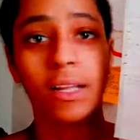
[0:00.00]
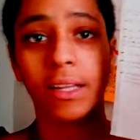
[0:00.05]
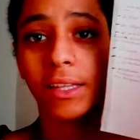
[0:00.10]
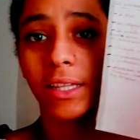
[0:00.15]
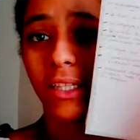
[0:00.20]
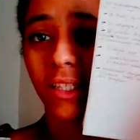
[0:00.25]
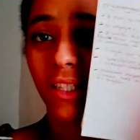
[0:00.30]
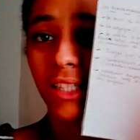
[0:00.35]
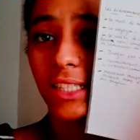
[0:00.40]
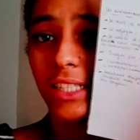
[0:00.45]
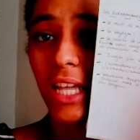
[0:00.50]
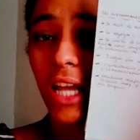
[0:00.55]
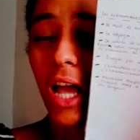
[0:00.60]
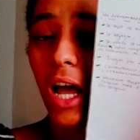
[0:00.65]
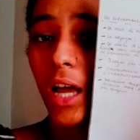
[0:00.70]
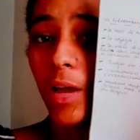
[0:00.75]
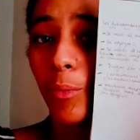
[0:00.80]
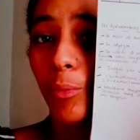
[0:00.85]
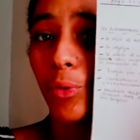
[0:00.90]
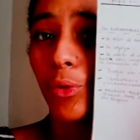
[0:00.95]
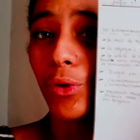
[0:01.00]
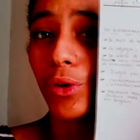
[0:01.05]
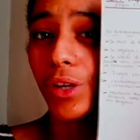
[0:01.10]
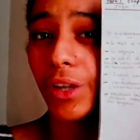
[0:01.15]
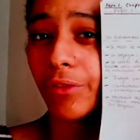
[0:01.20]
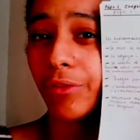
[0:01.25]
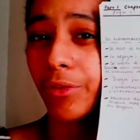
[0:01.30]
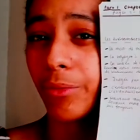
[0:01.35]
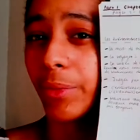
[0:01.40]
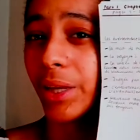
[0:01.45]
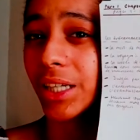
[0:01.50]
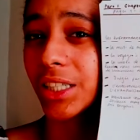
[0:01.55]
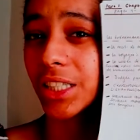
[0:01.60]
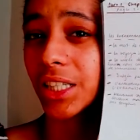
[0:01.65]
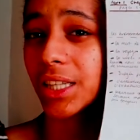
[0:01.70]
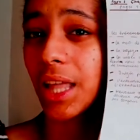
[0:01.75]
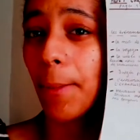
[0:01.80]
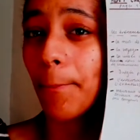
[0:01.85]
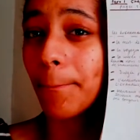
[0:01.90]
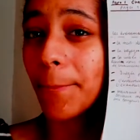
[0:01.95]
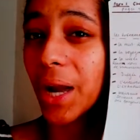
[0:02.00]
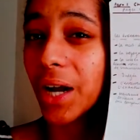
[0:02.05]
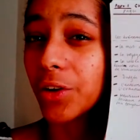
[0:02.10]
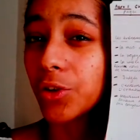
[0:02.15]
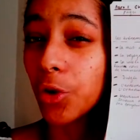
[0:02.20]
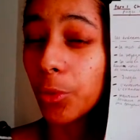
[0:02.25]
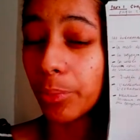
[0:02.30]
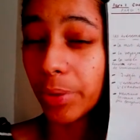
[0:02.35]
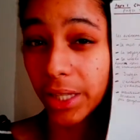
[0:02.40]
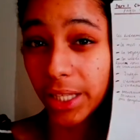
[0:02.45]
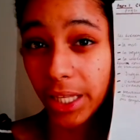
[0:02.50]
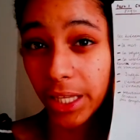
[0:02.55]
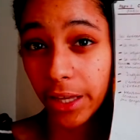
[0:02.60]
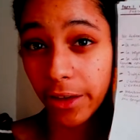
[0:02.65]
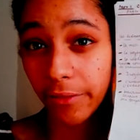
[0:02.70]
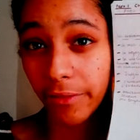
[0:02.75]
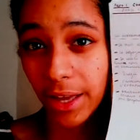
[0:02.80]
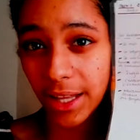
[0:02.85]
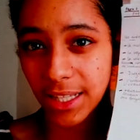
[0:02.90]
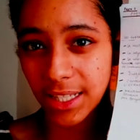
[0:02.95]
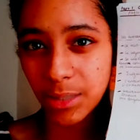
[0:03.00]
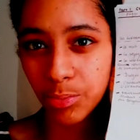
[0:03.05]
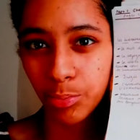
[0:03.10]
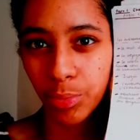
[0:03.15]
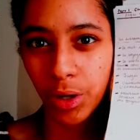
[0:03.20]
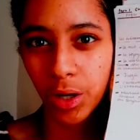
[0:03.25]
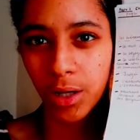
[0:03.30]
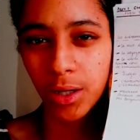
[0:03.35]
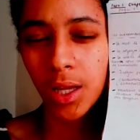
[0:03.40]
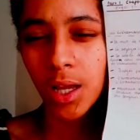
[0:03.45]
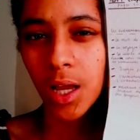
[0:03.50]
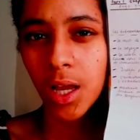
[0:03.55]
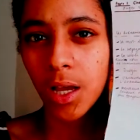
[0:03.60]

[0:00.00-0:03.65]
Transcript: This is important information that might not be key events, but